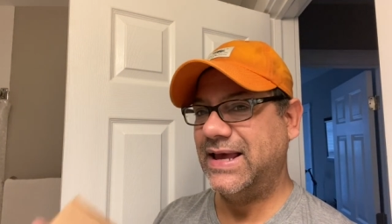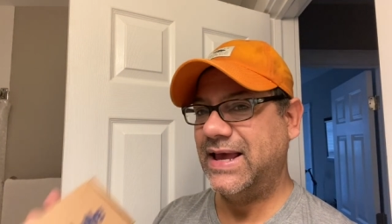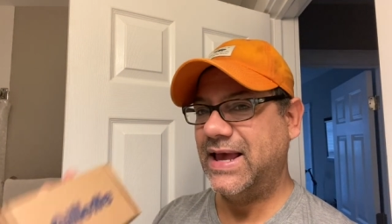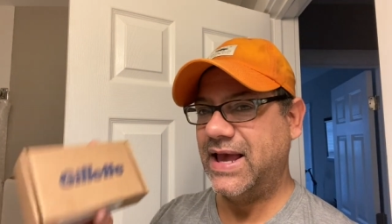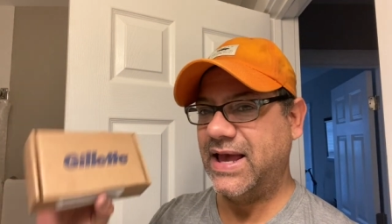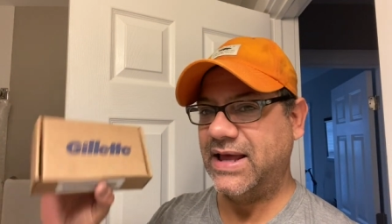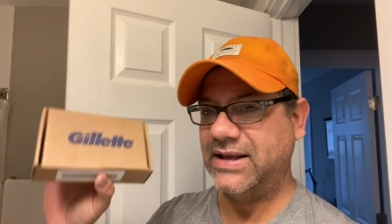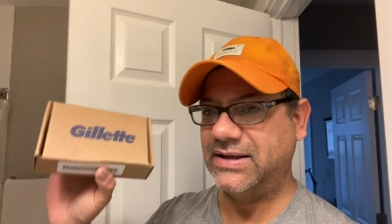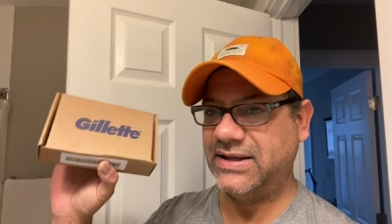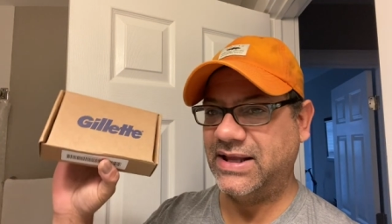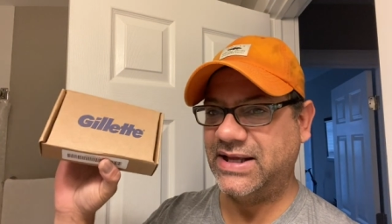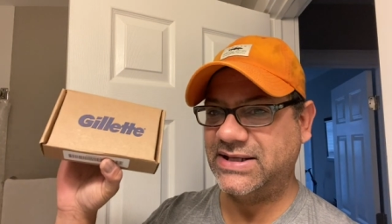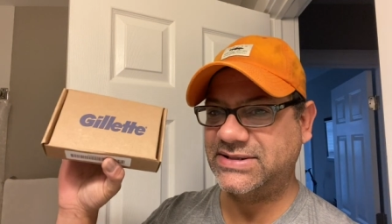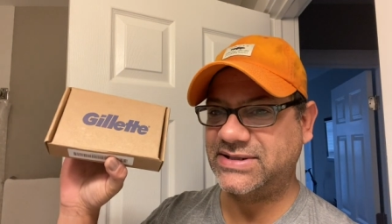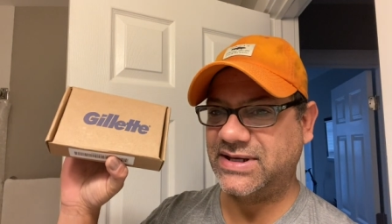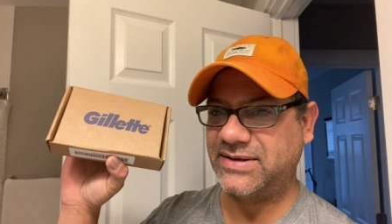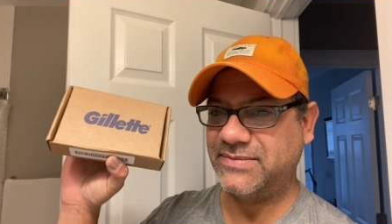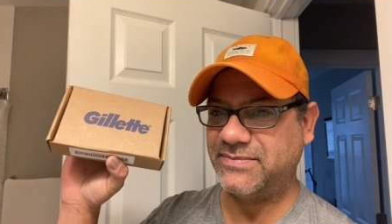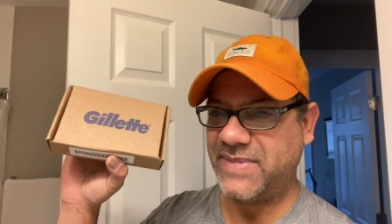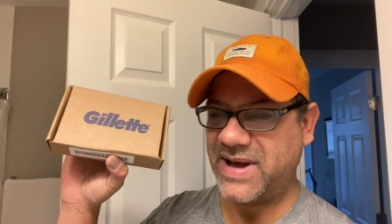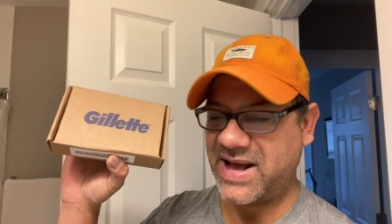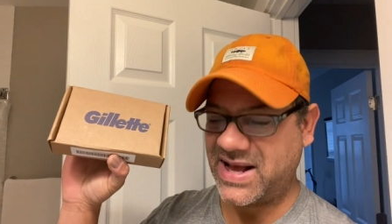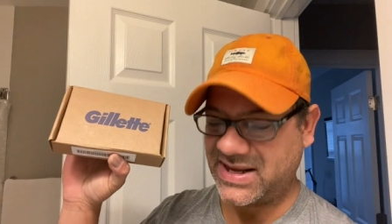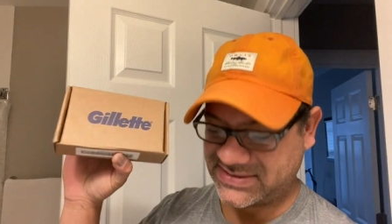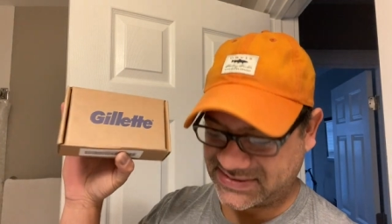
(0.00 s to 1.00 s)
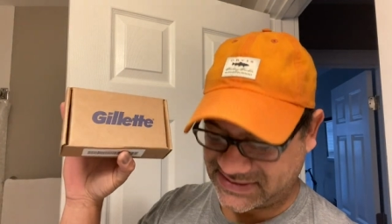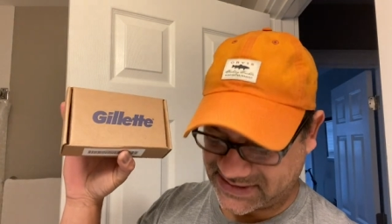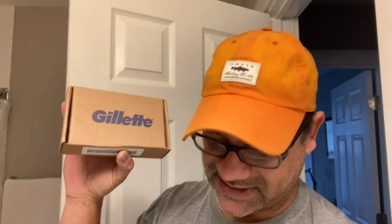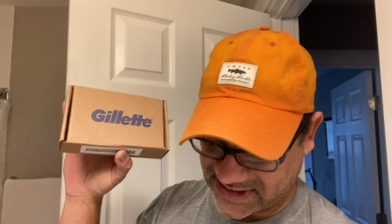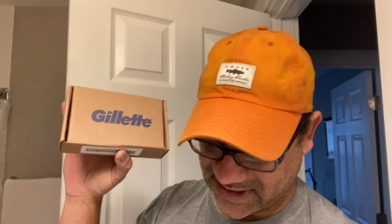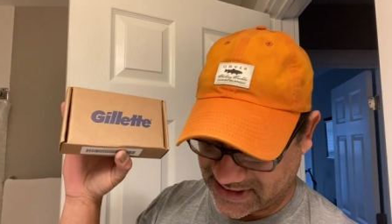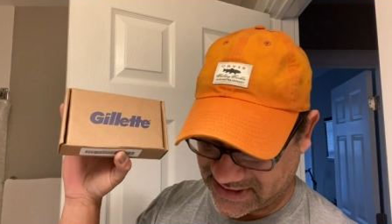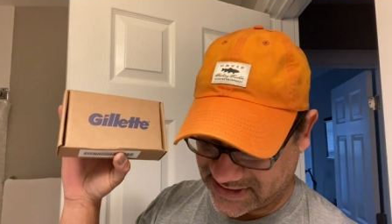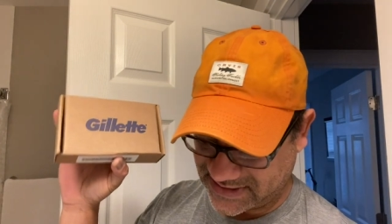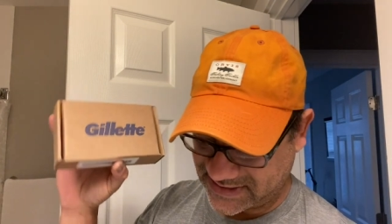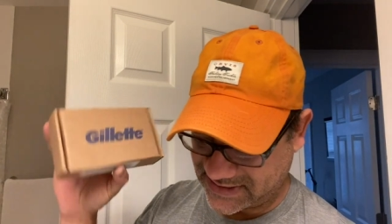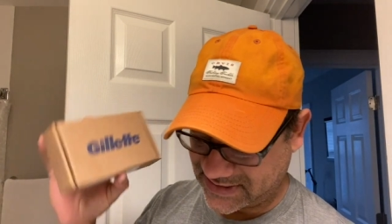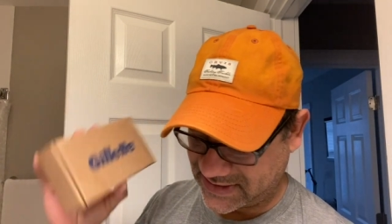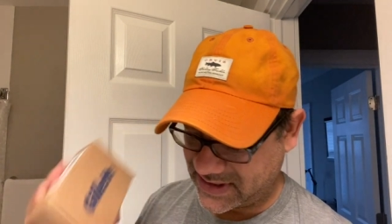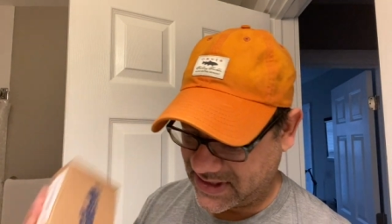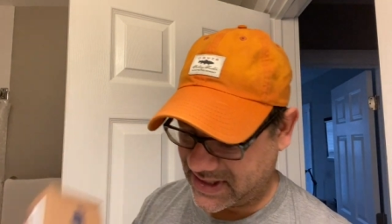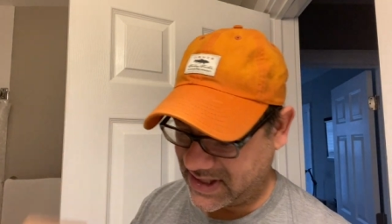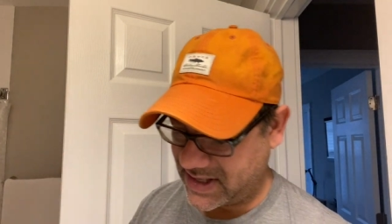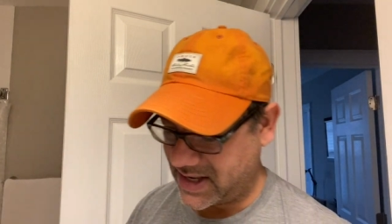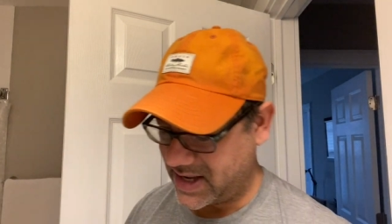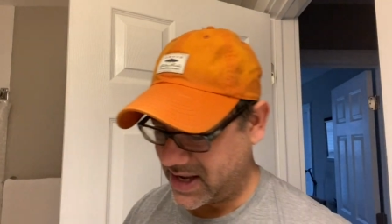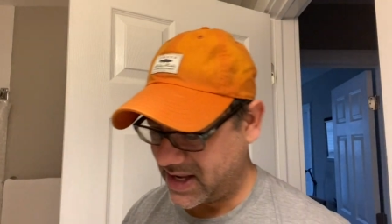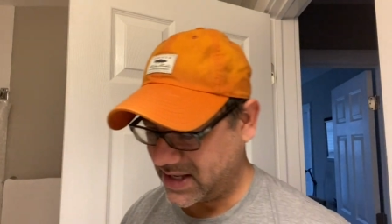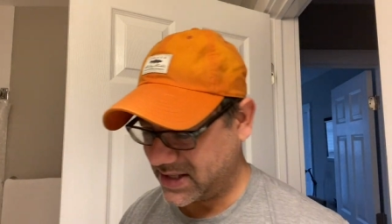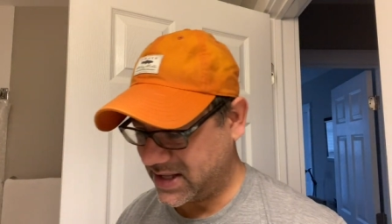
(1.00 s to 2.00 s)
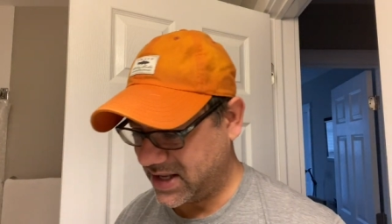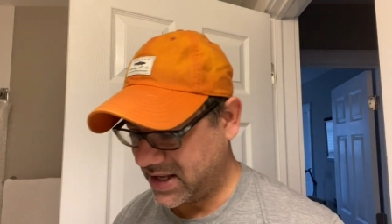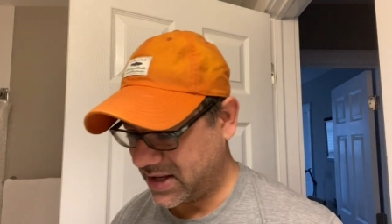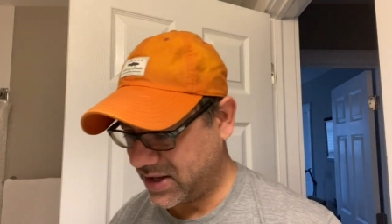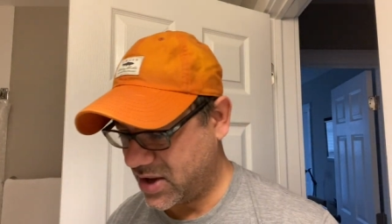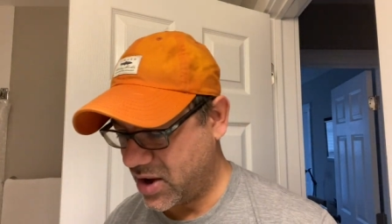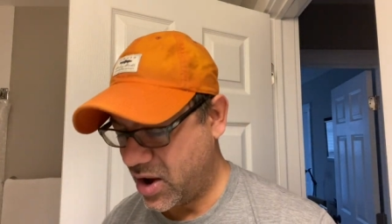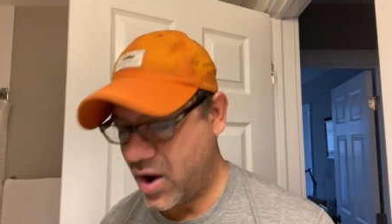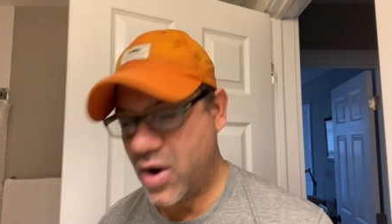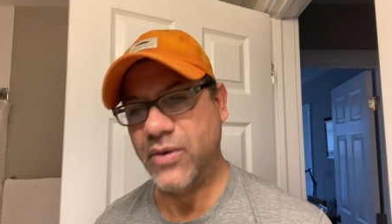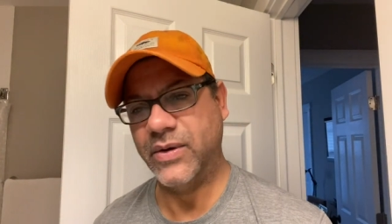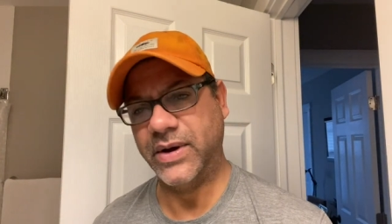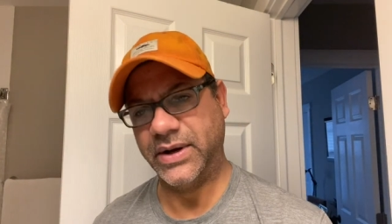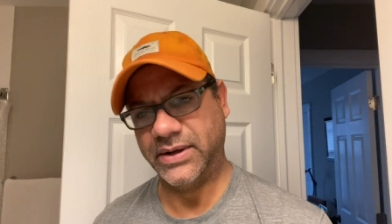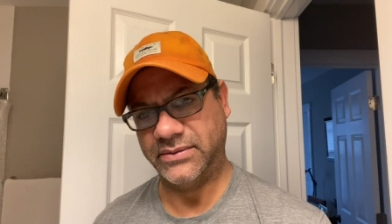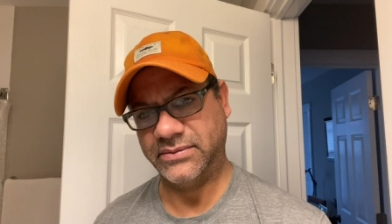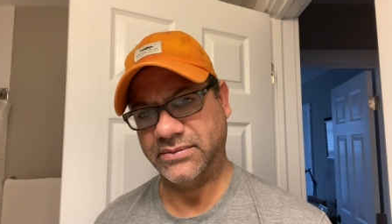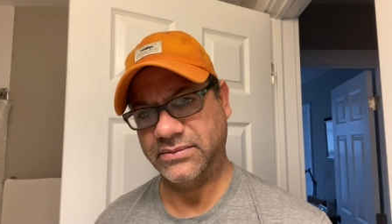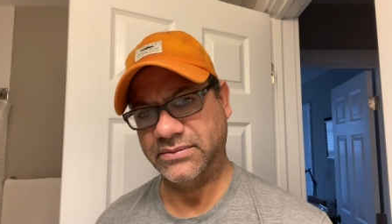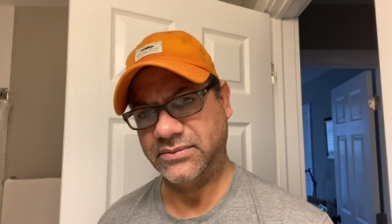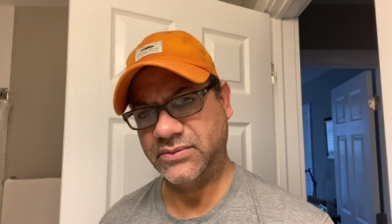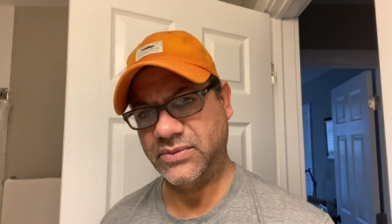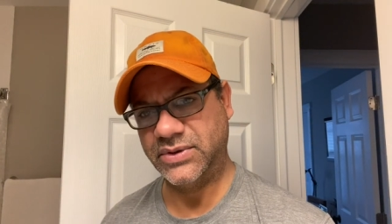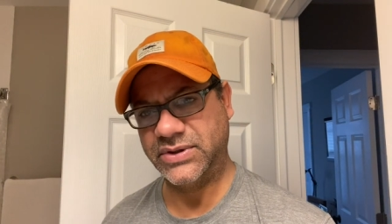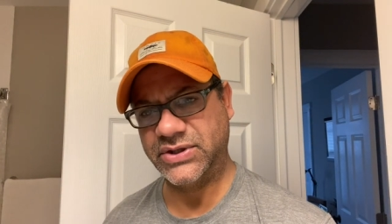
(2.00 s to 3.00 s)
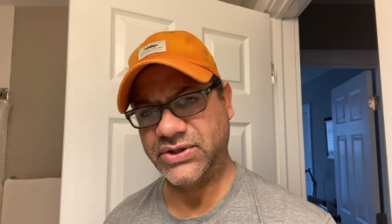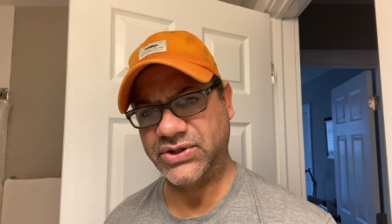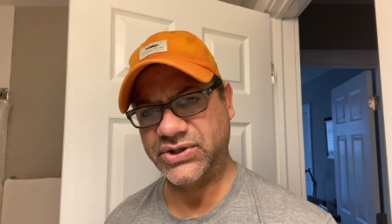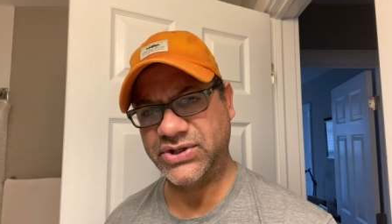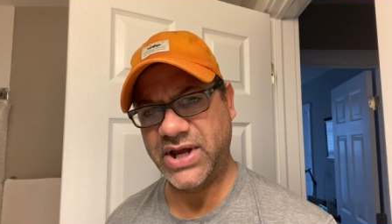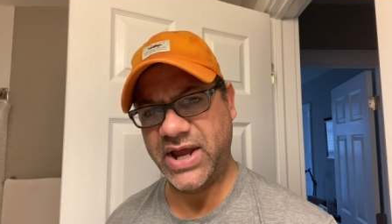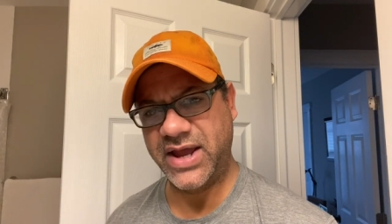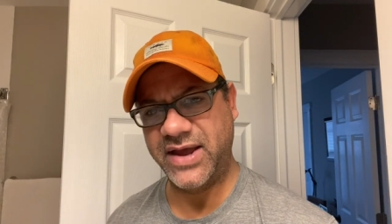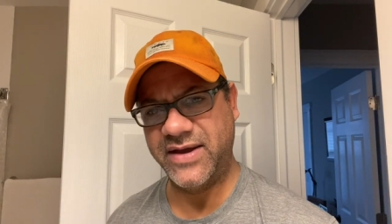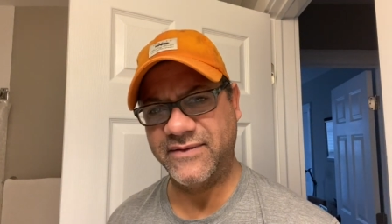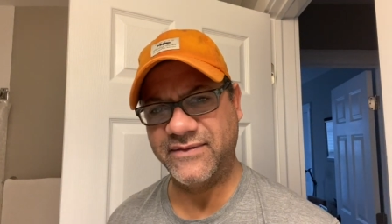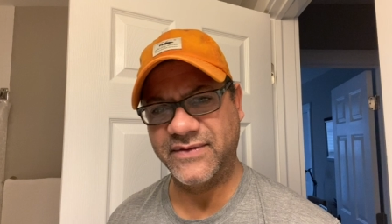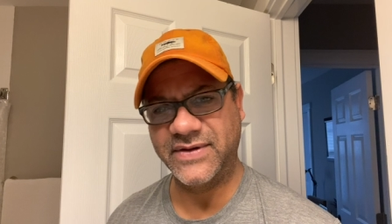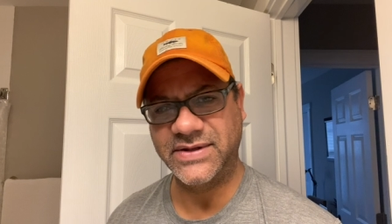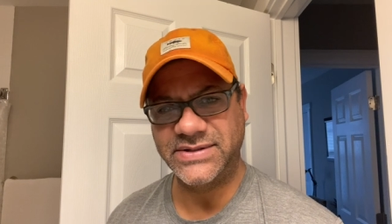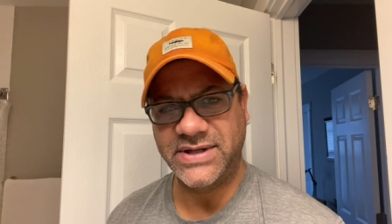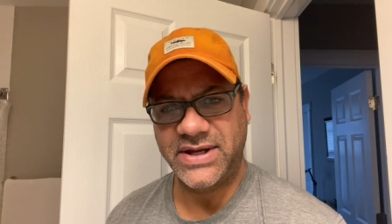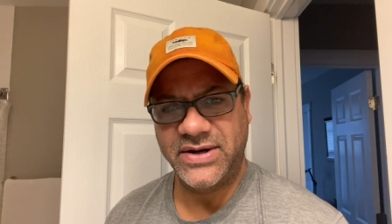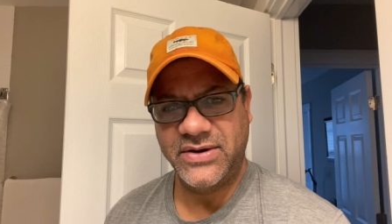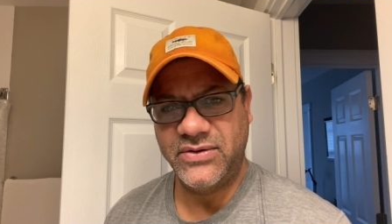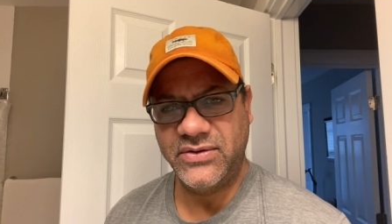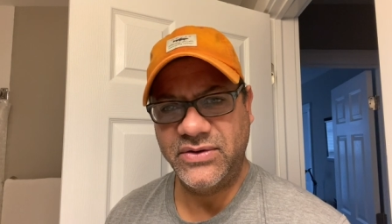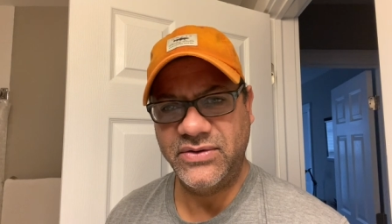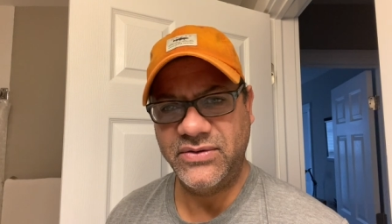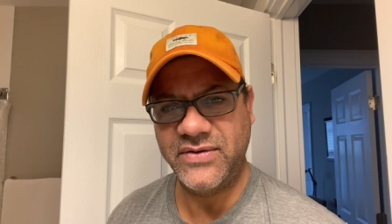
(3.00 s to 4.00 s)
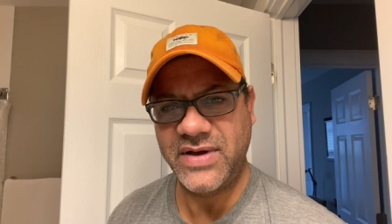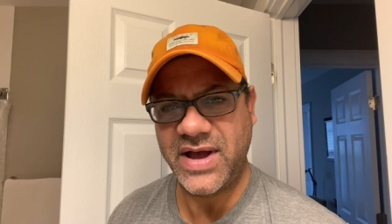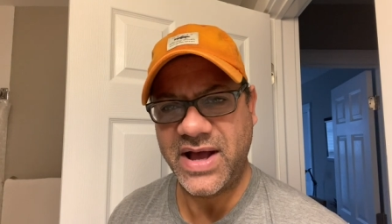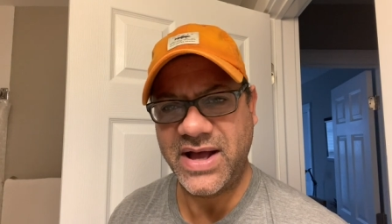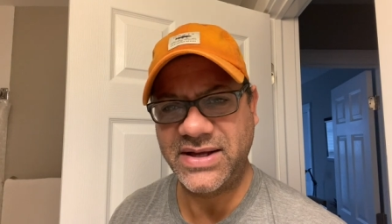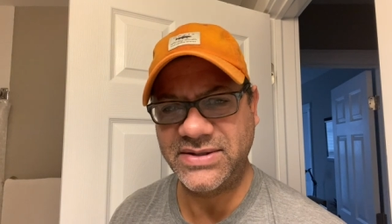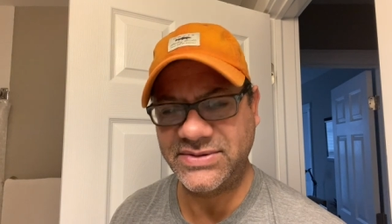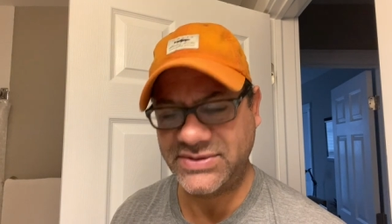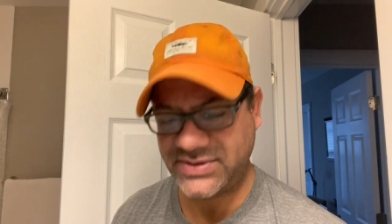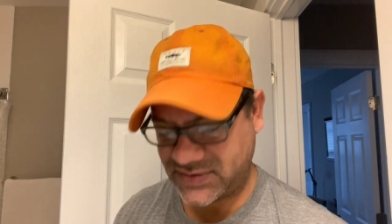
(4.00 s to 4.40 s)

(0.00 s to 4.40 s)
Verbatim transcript: And let's unbox this and get going with the shave because I know you guys